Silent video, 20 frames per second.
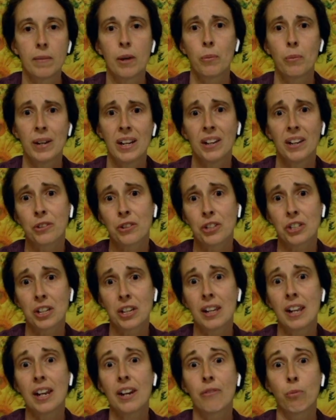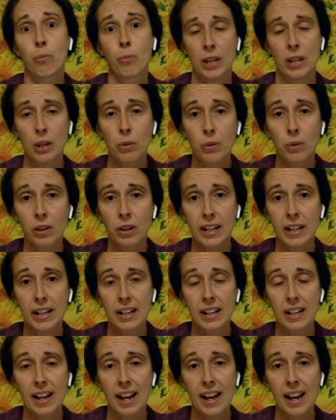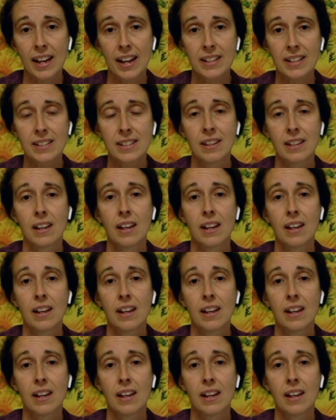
Now, we understand that if we were eating eggs,